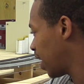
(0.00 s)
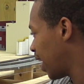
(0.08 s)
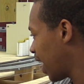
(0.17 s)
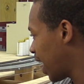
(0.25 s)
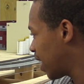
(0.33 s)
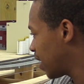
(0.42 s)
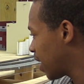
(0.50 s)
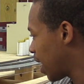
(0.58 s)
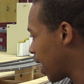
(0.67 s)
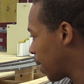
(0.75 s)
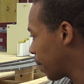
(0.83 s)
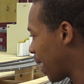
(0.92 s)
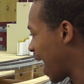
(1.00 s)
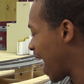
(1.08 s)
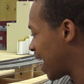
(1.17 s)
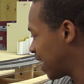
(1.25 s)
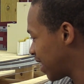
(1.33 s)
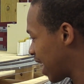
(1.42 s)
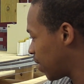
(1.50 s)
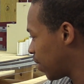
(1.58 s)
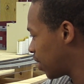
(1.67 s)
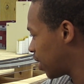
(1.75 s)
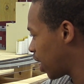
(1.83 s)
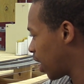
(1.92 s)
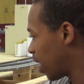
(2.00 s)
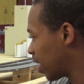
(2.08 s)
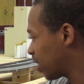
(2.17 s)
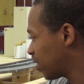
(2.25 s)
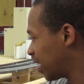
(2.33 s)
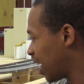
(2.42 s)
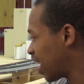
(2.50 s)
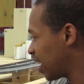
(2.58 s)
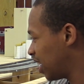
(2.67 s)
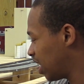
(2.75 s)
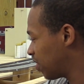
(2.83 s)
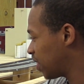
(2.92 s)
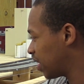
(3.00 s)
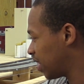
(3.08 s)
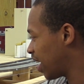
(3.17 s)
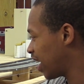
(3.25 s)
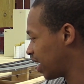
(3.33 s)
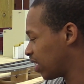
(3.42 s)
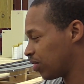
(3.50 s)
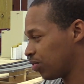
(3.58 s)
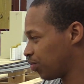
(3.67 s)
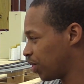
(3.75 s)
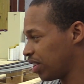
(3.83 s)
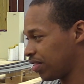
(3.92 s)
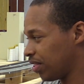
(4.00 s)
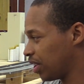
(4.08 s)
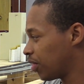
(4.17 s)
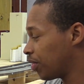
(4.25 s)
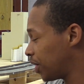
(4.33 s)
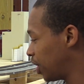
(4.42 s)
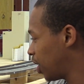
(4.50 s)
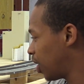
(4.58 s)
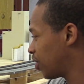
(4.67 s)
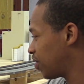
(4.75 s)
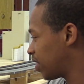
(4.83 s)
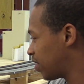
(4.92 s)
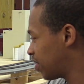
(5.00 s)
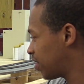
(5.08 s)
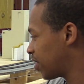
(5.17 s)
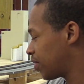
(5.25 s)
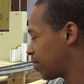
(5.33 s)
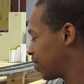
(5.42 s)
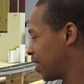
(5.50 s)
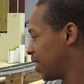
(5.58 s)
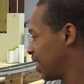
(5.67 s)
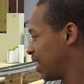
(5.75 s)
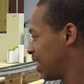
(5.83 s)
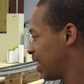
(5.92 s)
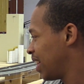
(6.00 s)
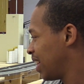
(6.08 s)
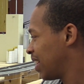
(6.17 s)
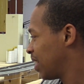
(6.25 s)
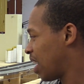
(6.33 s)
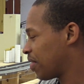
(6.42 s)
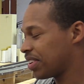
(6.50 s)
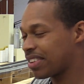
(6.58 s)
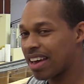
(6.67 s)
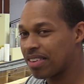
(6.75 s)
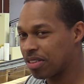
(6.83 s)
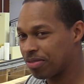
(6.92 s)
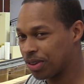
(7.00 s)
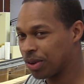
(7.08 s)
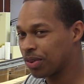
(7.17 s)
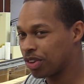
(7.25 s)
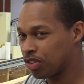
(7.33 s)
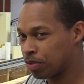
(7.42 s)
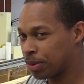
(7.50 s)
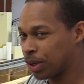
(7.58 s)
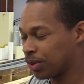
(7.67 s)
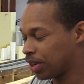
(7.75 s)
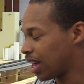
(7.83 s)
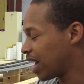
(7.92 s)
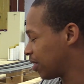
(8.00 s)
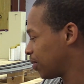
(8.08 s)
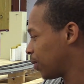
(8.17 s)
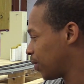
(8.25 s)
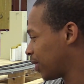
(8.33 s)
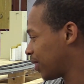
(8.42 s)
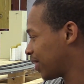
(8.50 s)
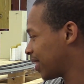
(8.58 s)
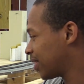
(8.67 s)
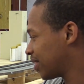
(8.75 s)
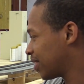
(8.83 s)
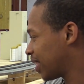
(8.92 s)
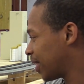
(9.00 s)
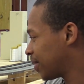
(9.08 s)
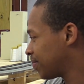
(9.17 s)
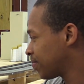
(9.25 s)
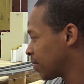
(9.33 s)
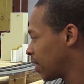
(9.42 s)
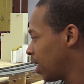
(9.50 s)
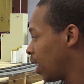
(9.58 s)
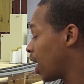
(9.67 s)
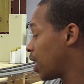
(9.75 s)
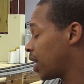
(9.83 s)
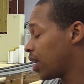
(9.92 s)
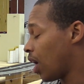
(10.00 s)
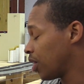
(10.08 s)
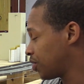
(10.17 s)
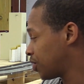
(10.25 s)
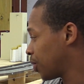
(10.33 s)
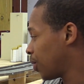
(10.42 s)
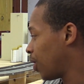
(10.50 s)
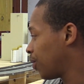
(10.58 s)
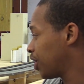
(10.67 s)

and I added that on there to kind of give it, like, it recently over the years, it just every time they fueled, they spilled a lot of oil on it. So, and then also on